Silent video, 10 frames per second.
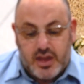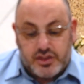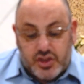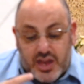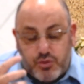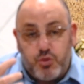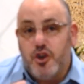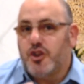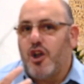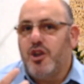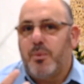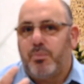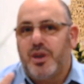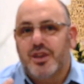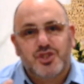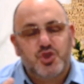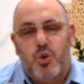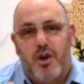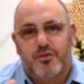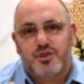So that word only appears
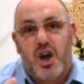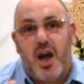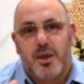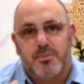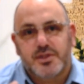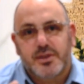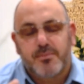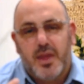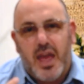12 times.